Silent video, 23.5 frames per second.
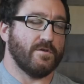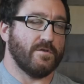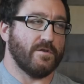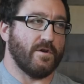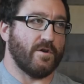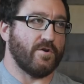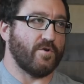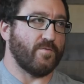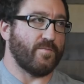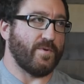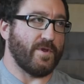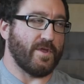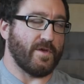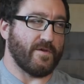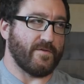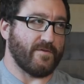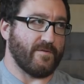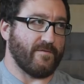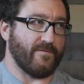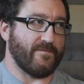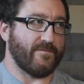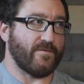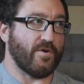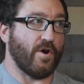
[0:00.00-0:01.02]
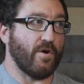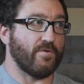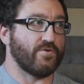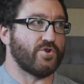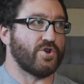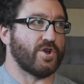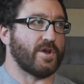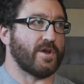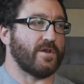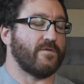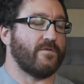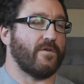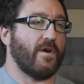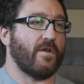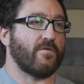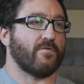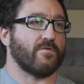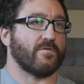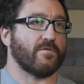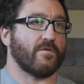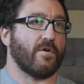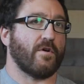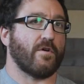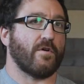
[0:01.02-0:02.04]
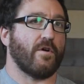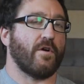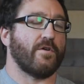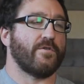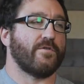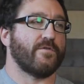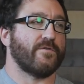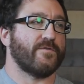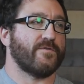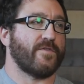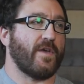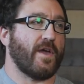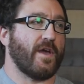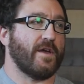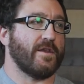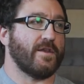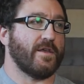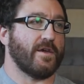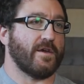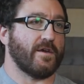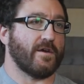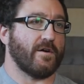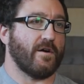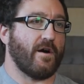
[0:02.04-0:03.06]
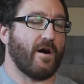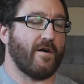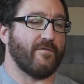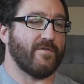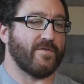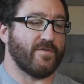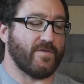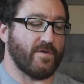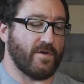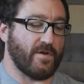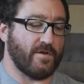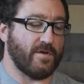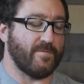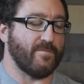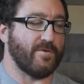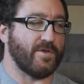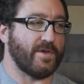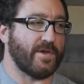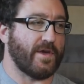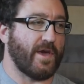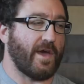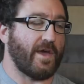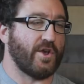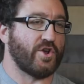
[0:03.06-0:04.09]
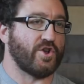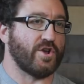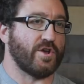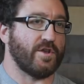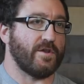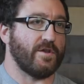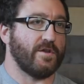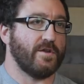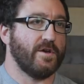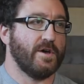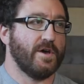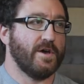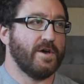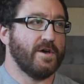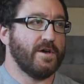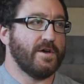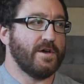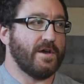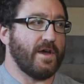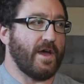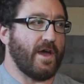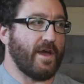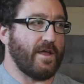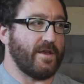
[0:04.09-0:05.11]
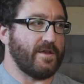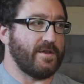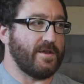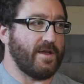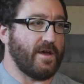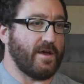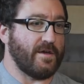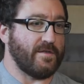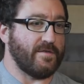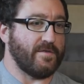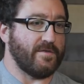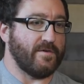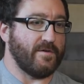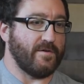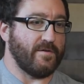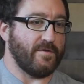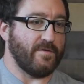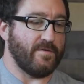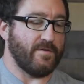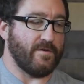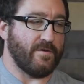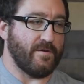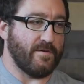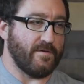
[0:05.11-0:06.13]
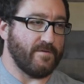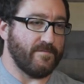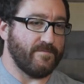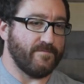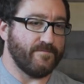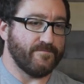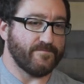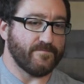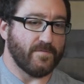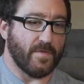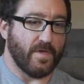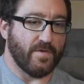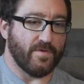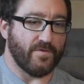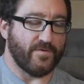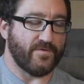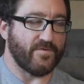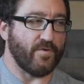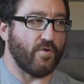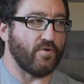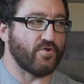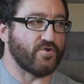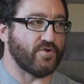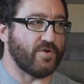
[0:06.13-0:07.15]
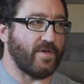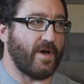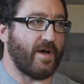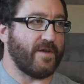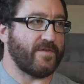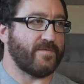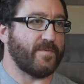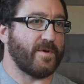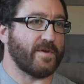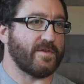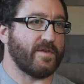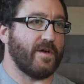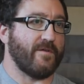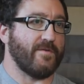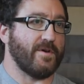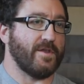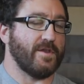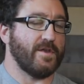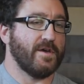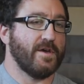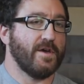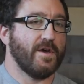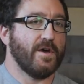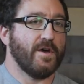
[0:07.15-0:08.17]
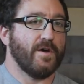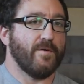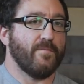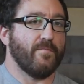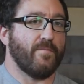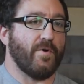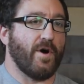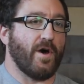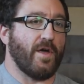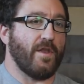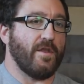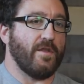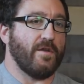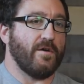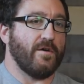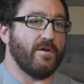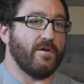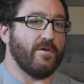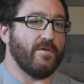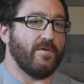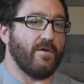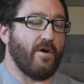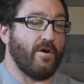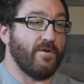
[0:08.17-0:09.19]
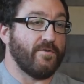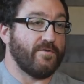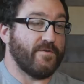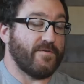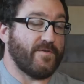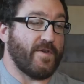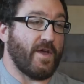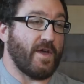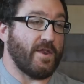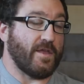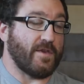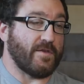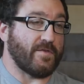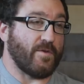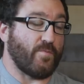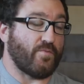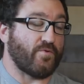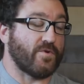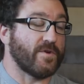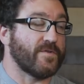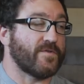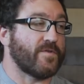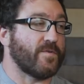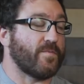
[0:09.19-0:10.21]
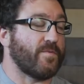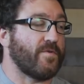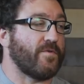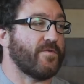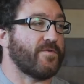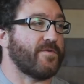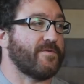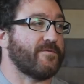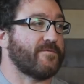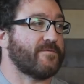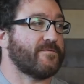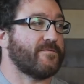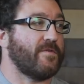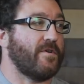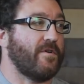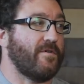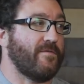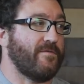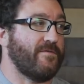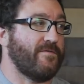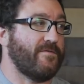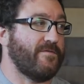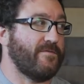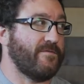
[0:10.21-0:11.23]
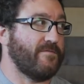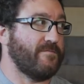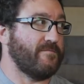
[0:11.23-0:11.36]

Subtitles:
The underpinnings of coaching in general are understanding, obviously, communication and the social aspect of it, but understanding the principles of